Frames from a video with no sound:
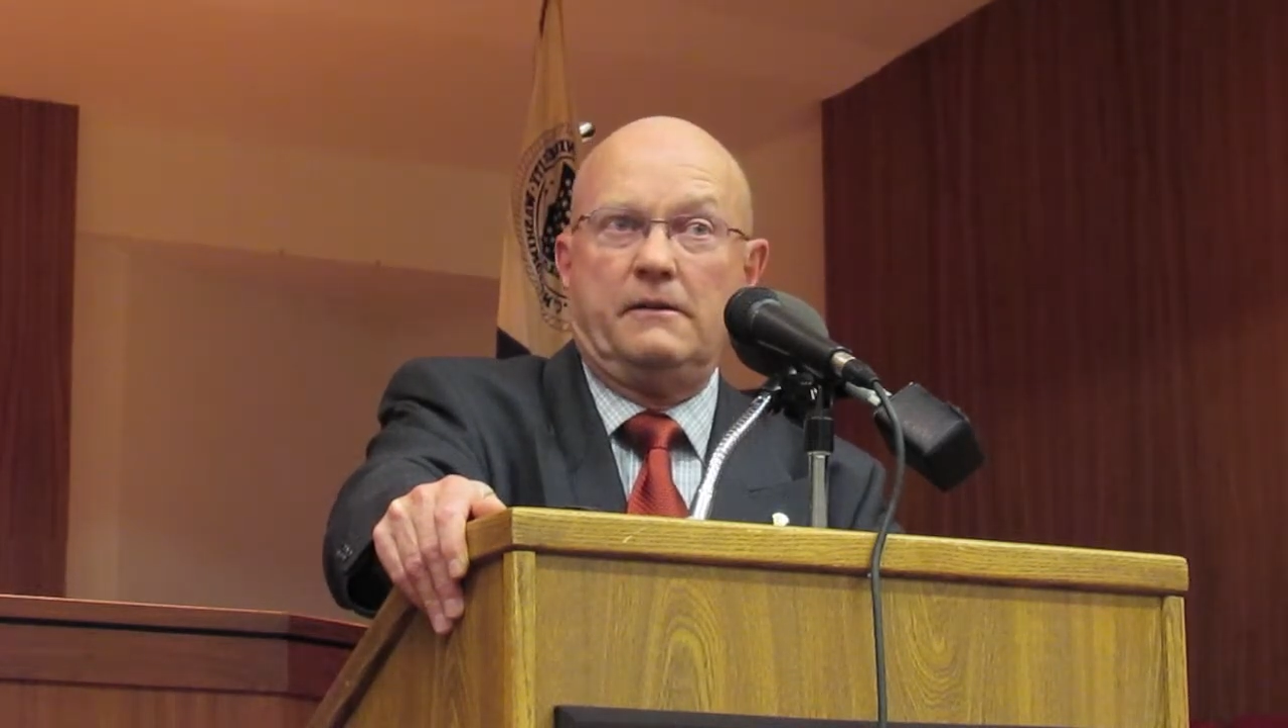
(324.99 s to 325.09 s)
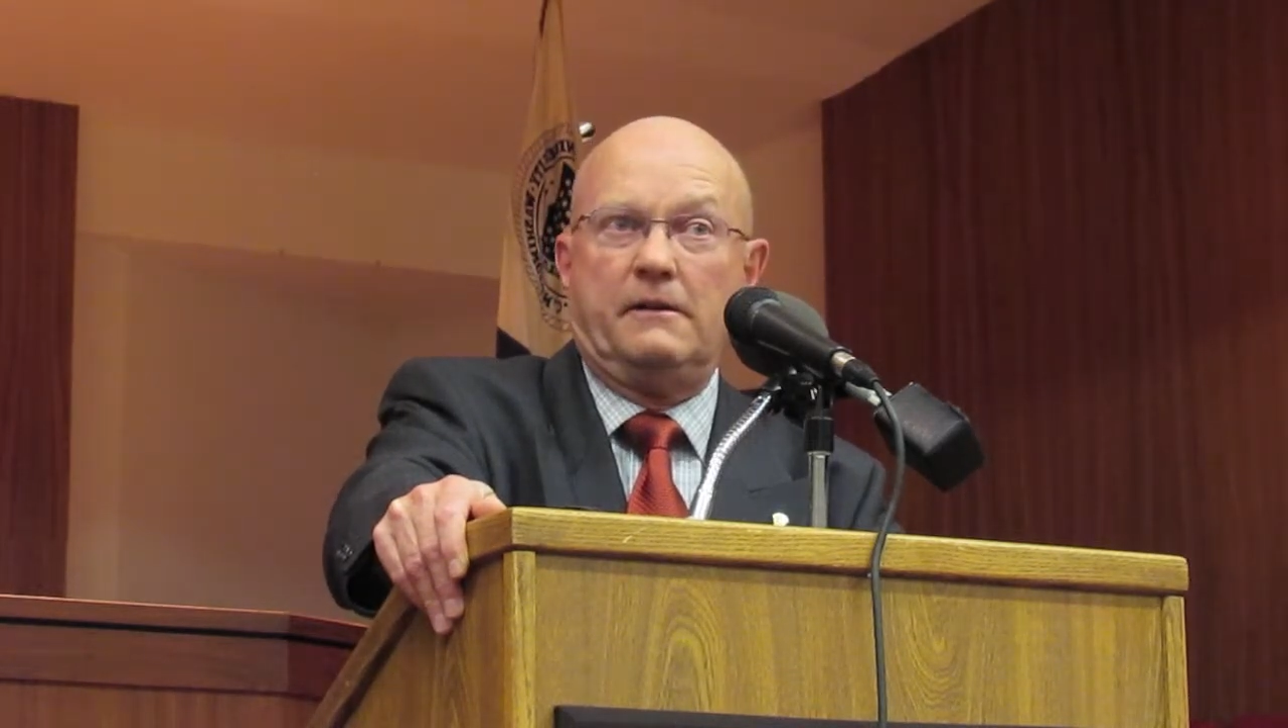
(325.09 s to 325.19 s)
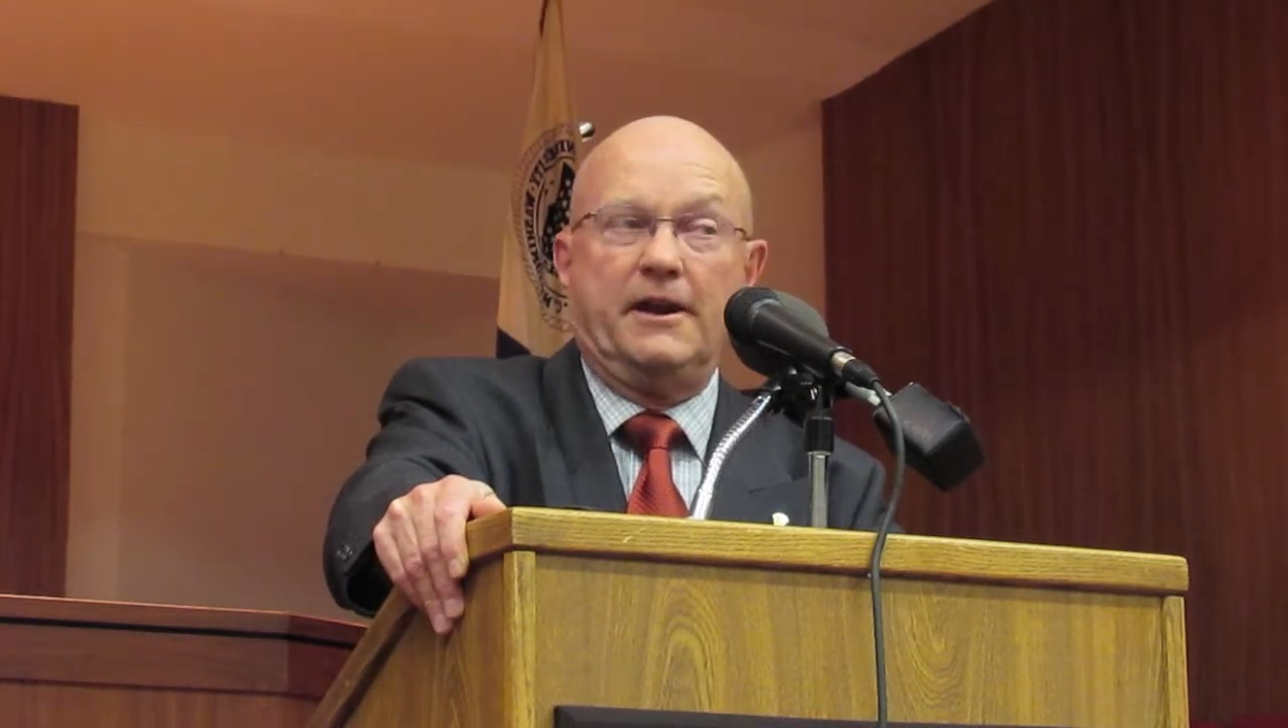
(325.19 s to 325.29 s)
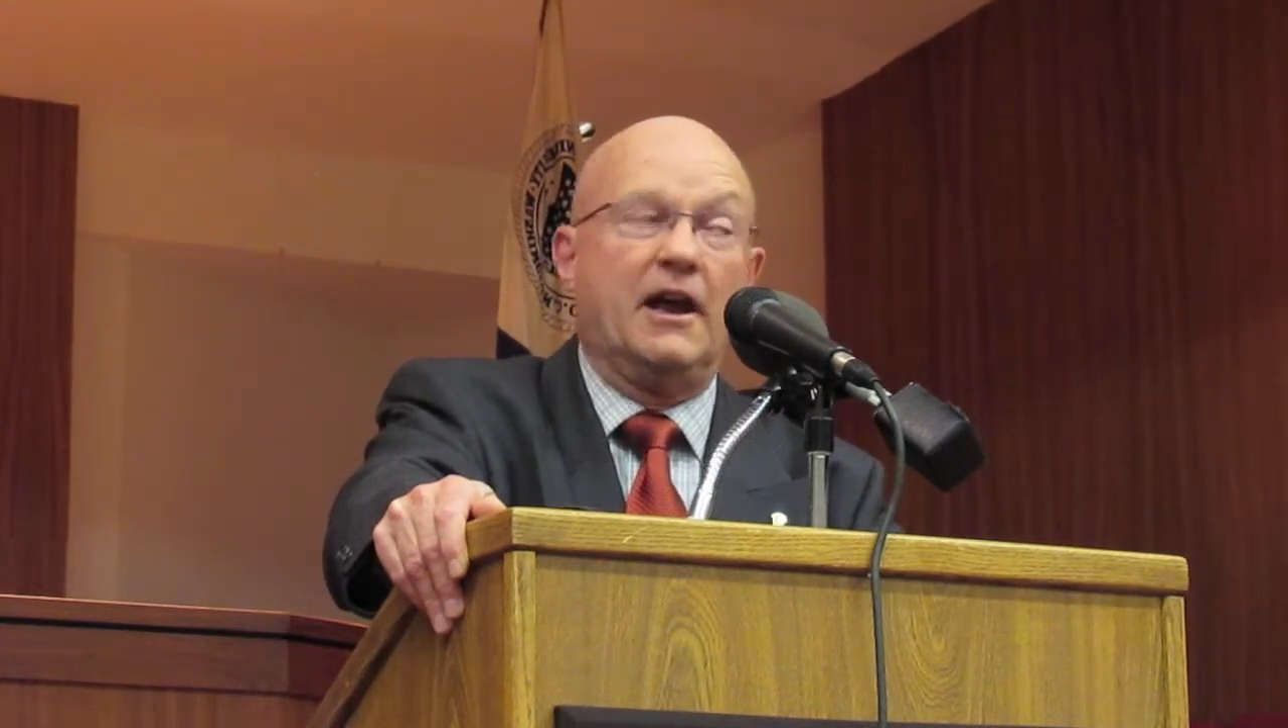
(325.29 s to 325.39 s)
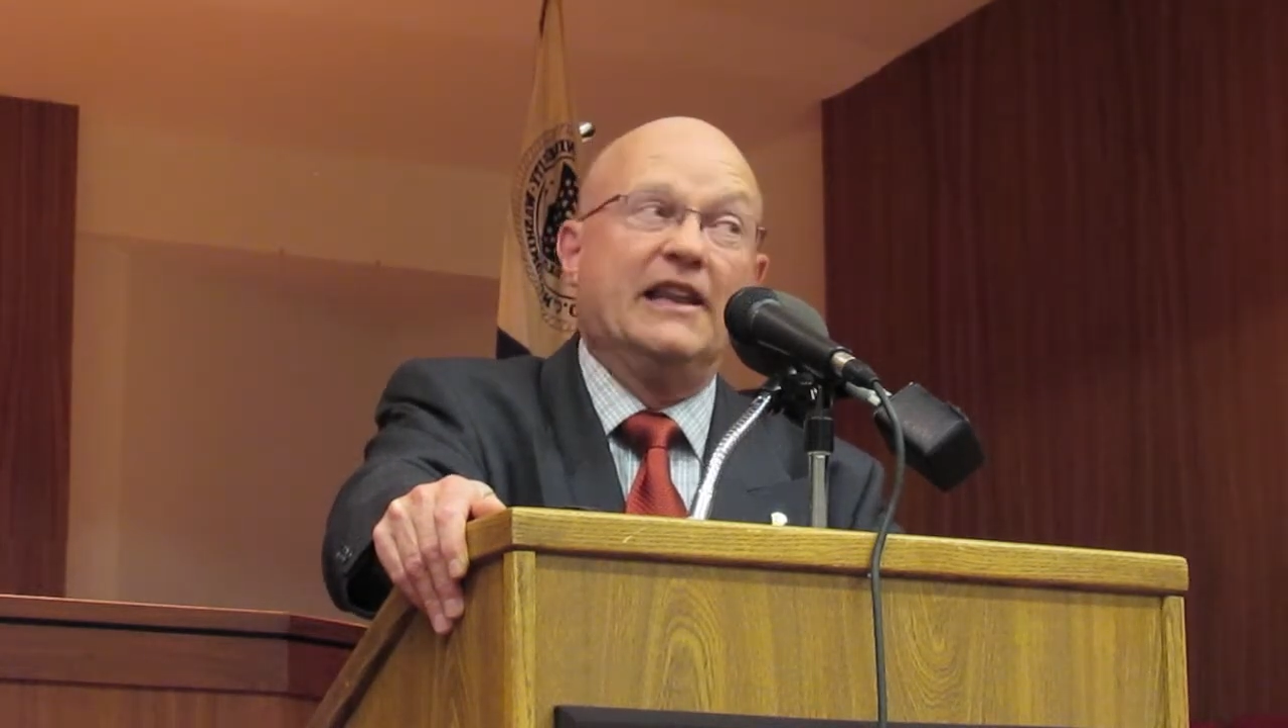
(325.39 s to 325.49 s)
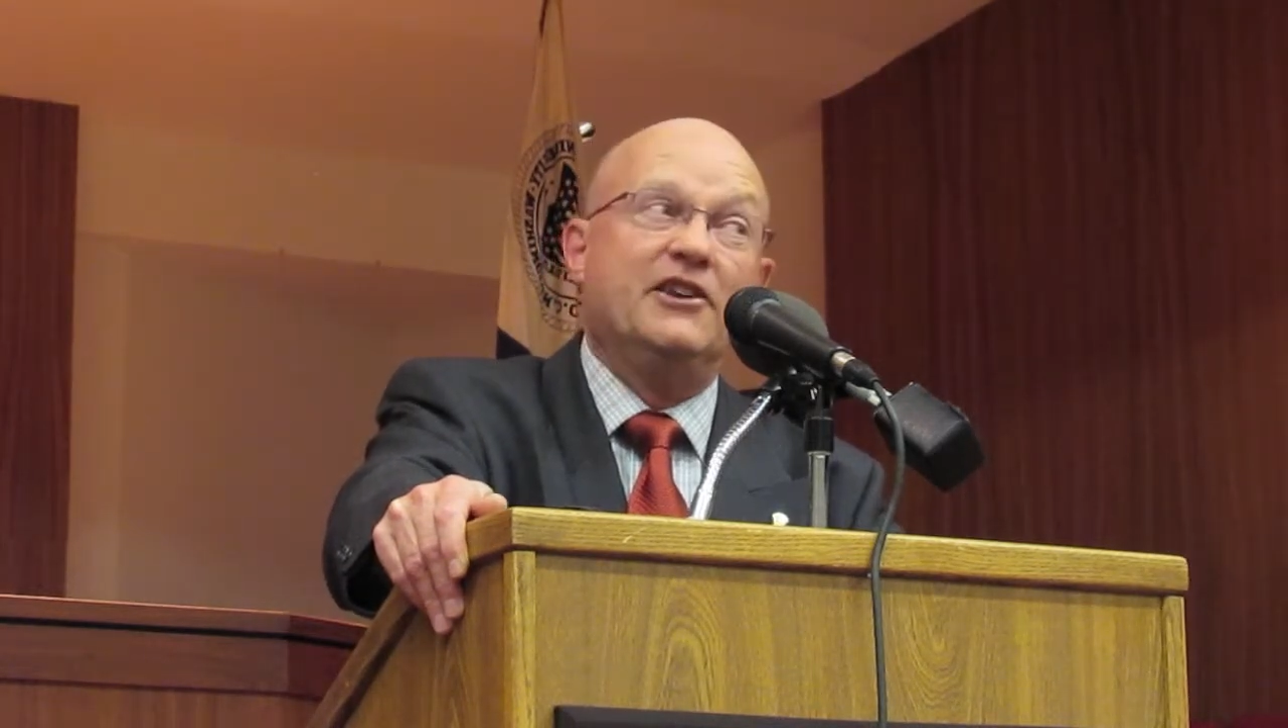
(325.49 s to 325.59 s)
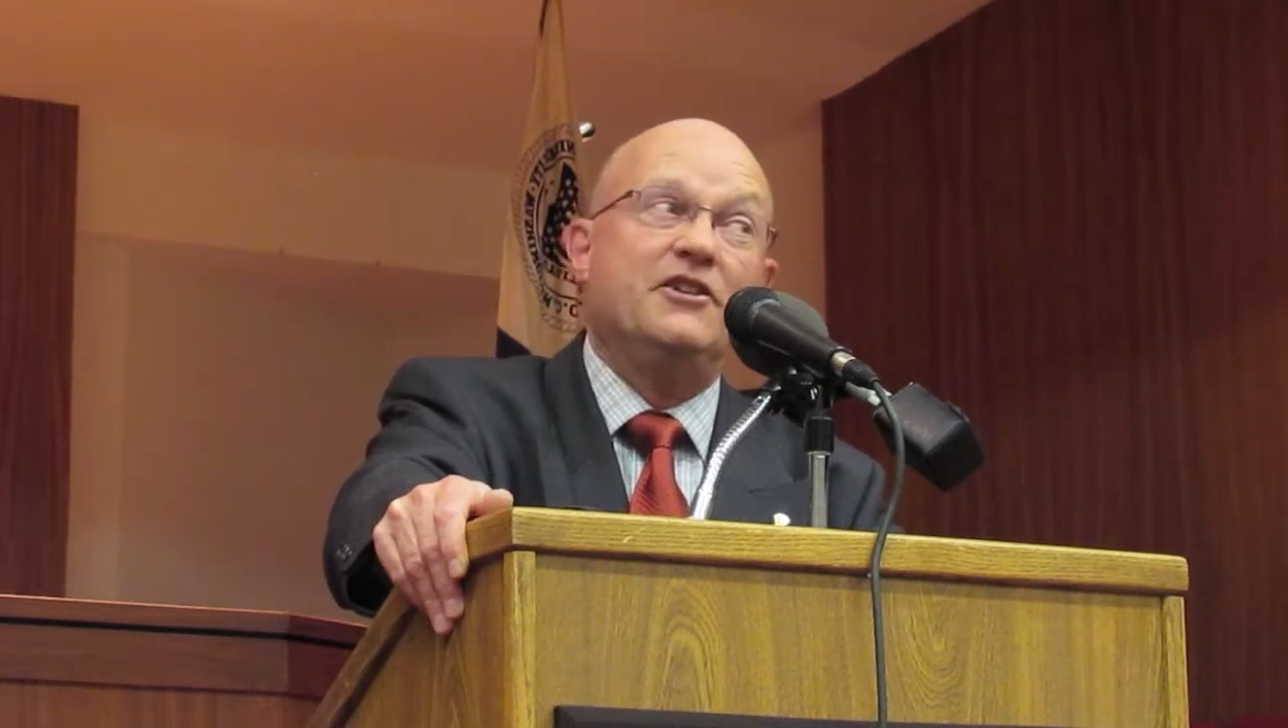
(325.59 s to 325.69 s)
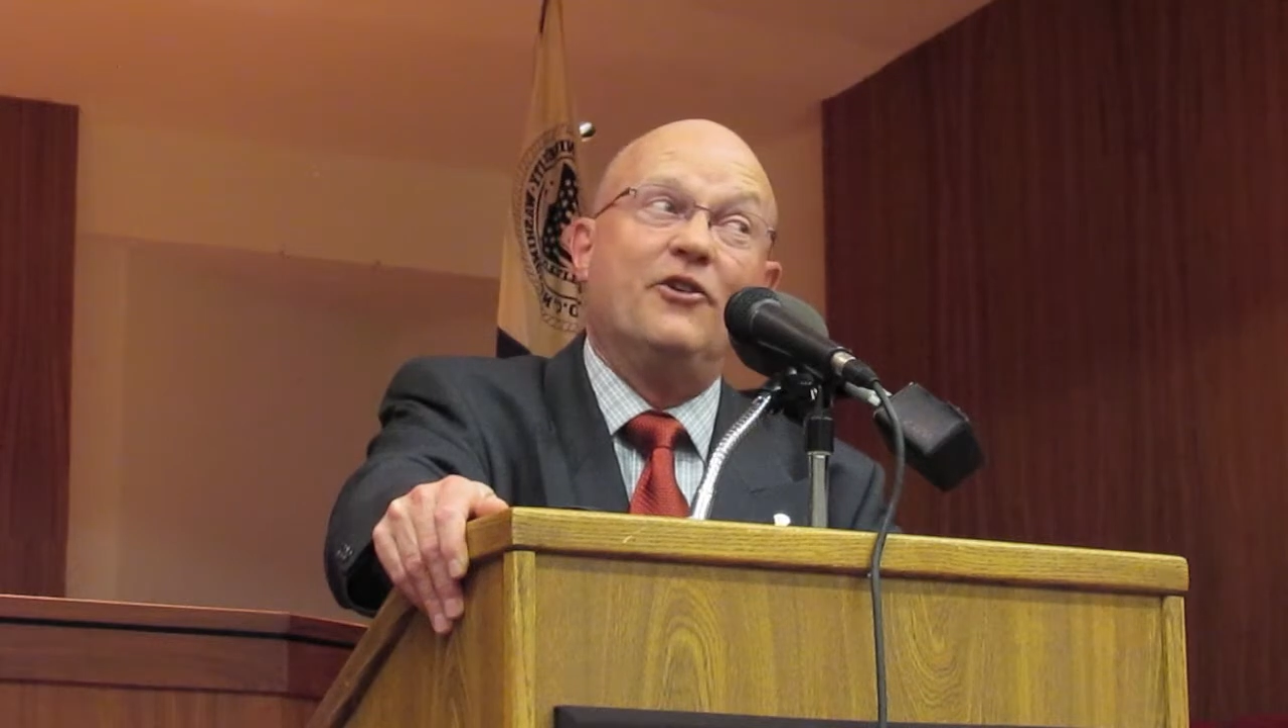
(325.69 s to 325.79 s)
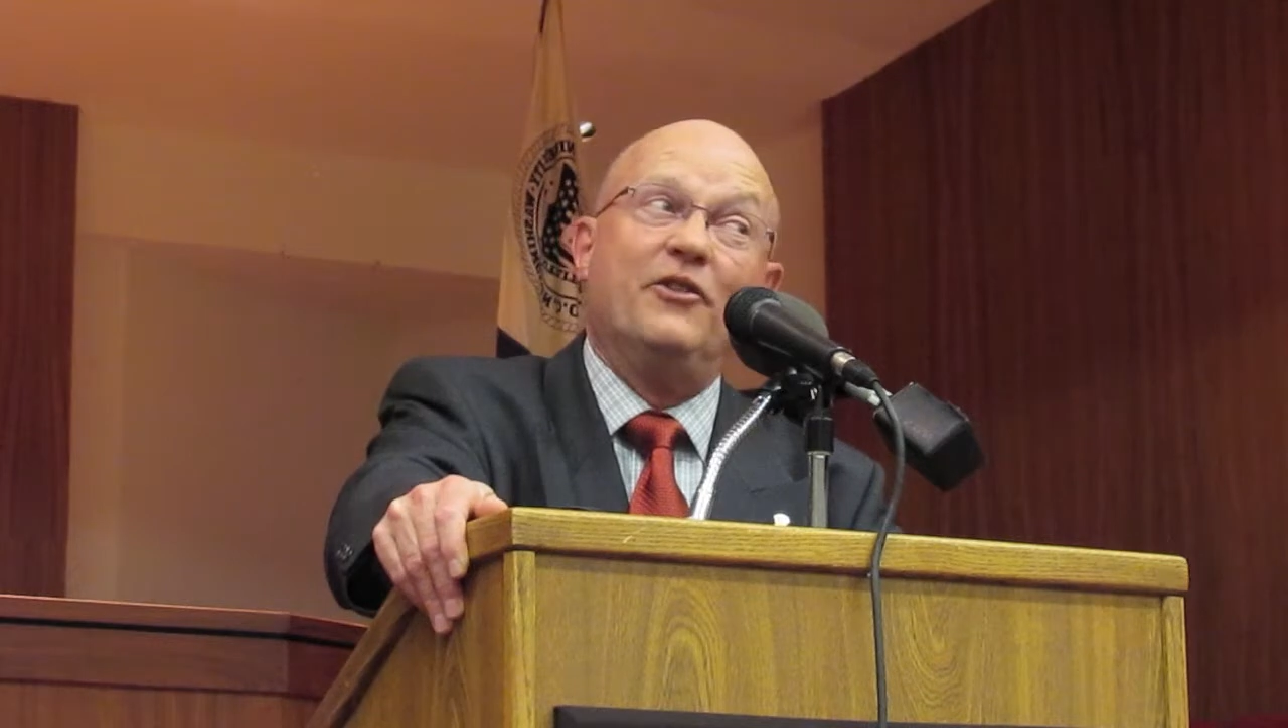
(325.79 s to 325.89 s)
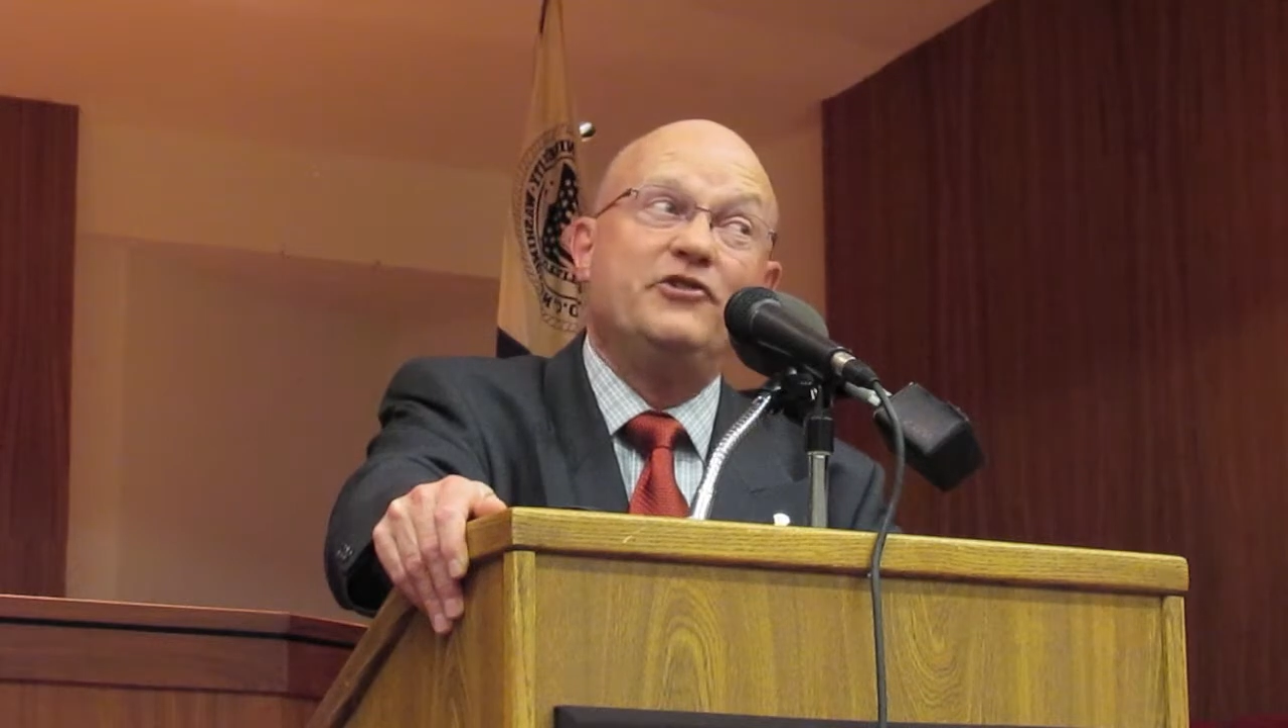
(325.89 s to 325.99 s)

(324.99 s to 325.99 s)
and I'll end on